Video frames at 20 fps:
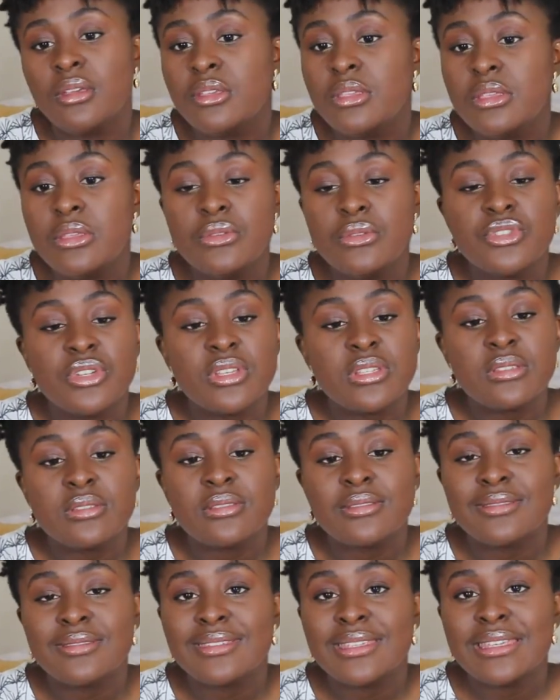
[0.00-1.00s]
you
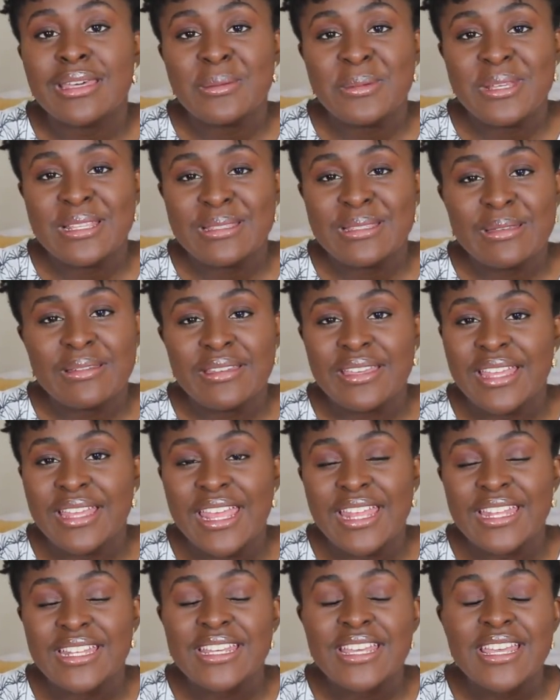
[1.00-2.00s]
just commit to
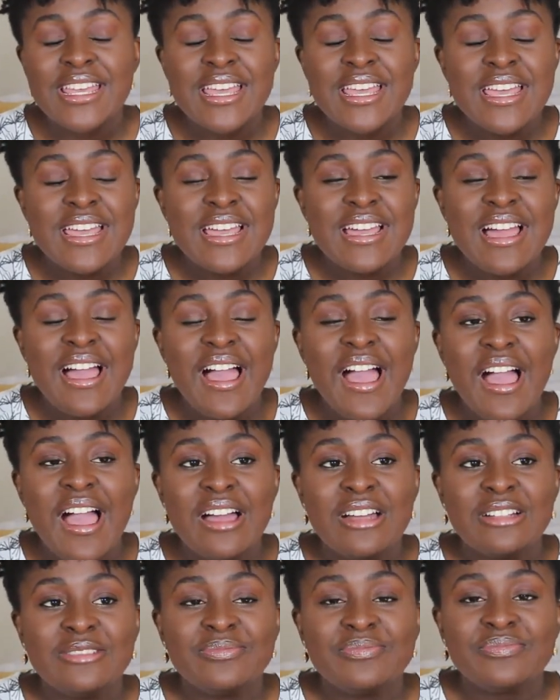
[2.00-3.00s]
it.
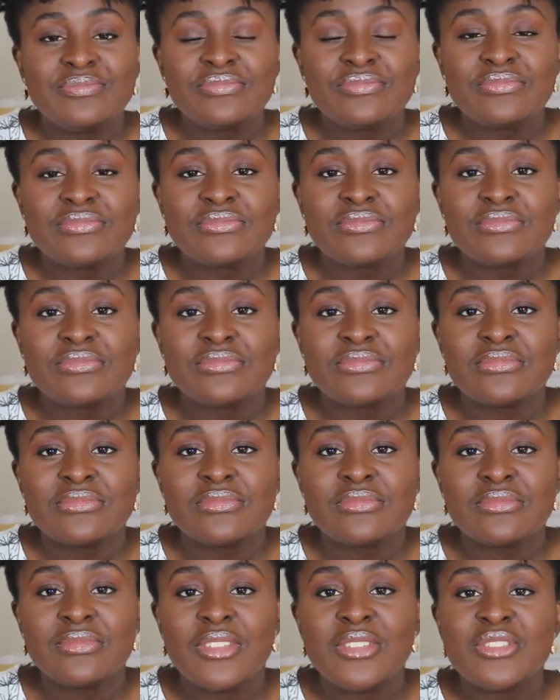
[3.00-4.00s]
And
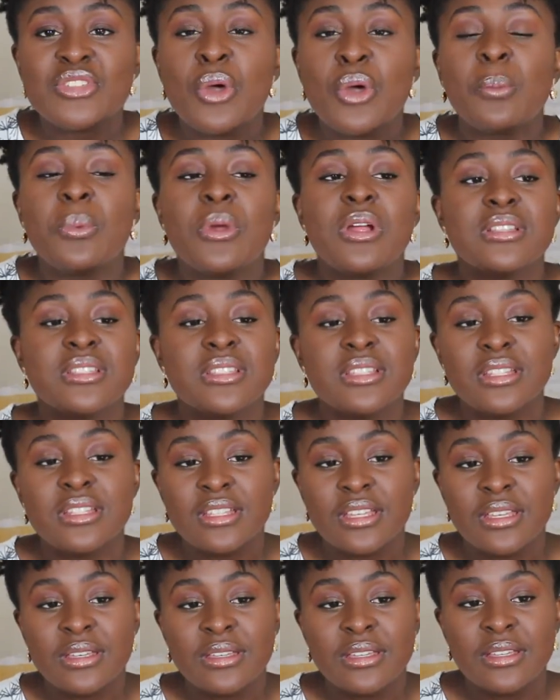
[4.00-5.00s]
so
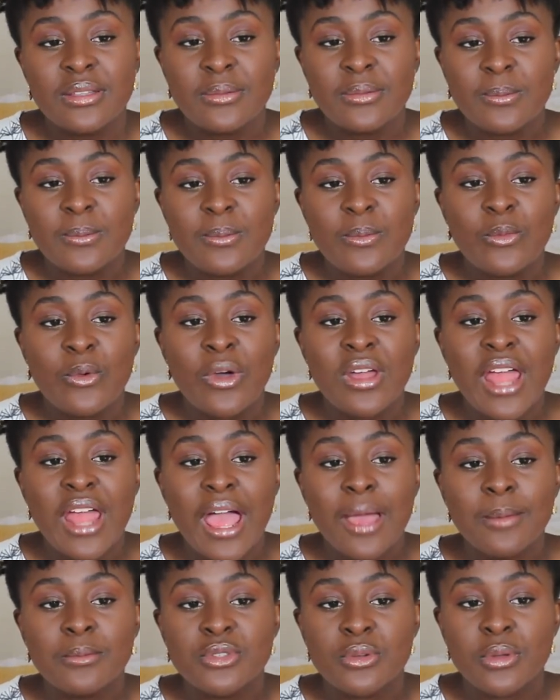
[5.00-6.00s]
personally, what
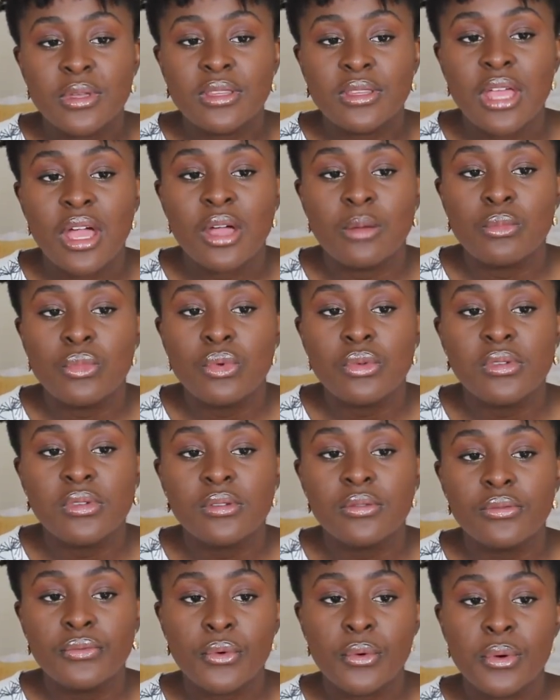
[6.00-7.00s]
I'm doing now
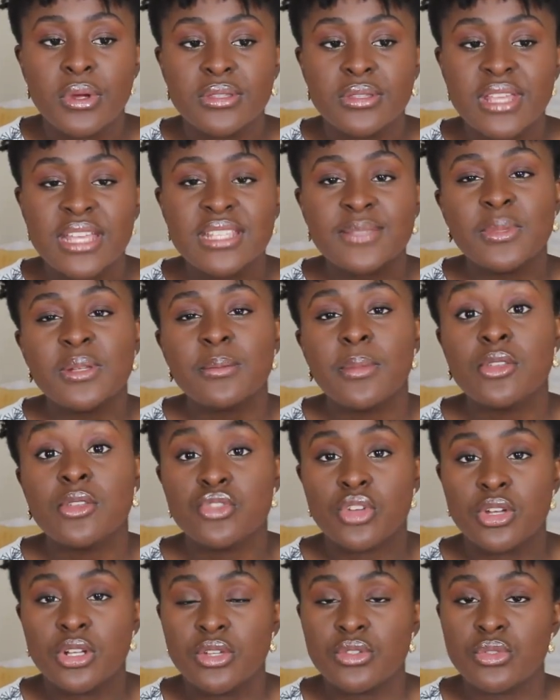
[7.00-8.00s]
moving forward, that's been my
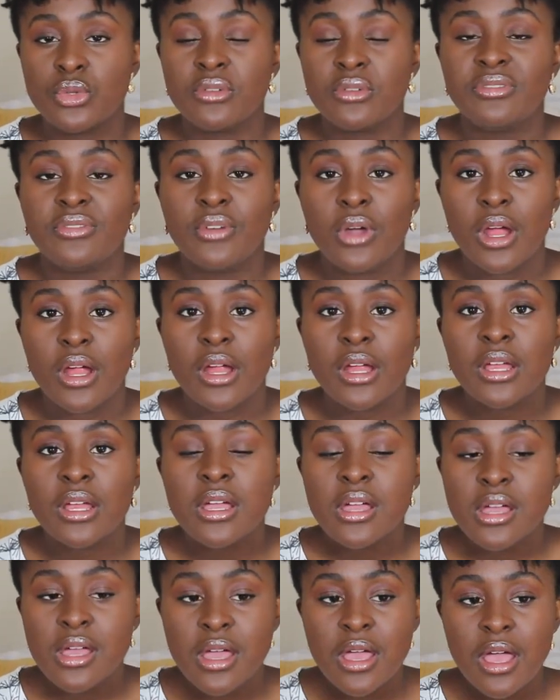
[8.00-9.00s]
journey so far.
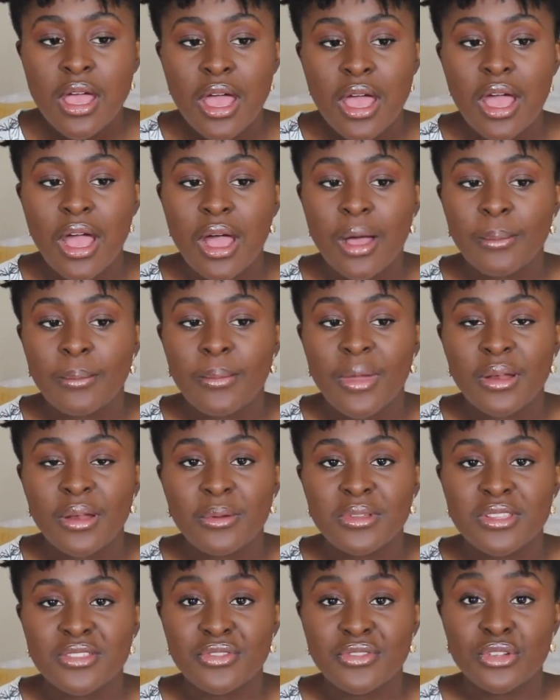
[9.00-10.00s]
I don't
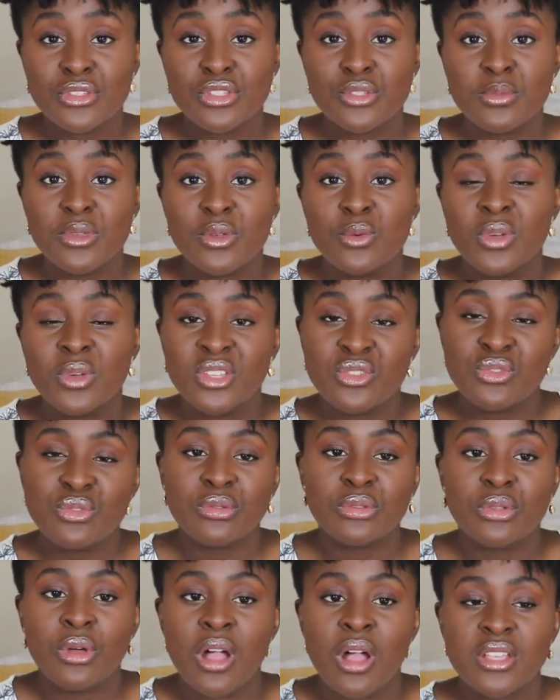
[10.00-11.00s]
want this video to be way
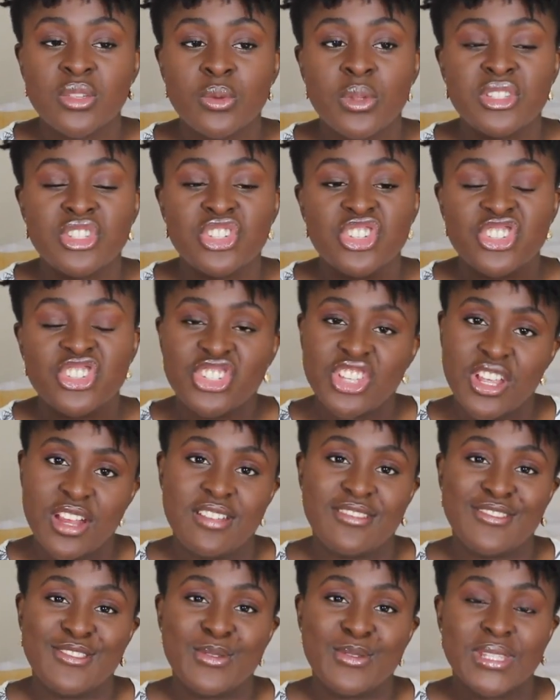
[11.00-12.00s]
too long. I just wanted to
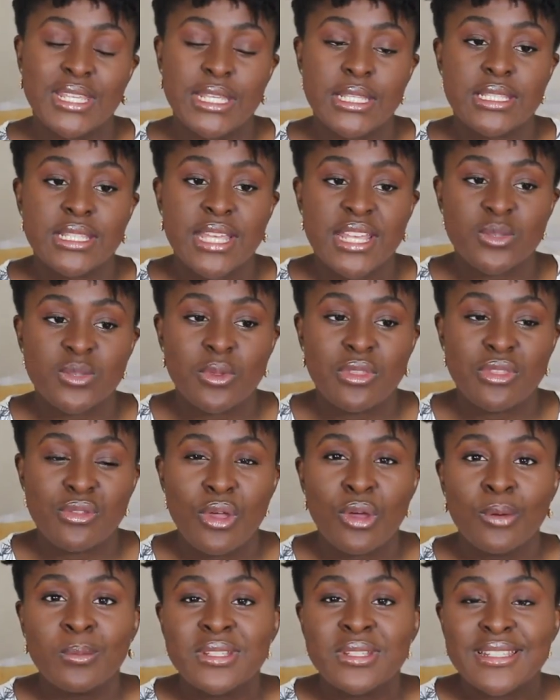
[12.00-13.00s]
share those insights with
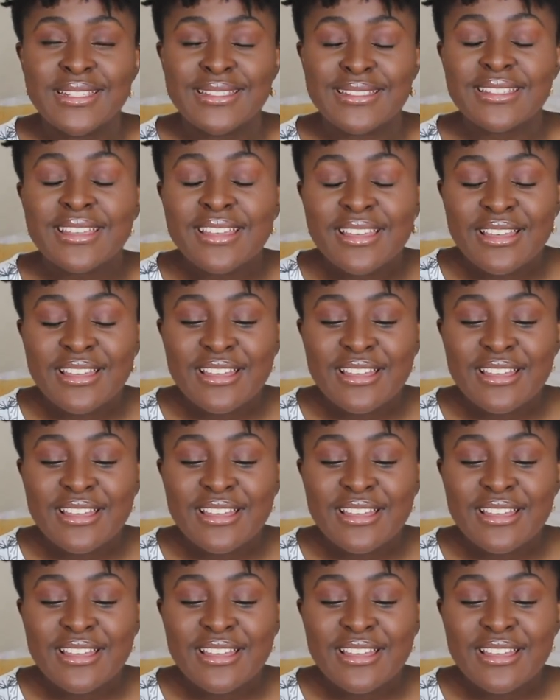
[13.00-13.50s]
you. I hope this is,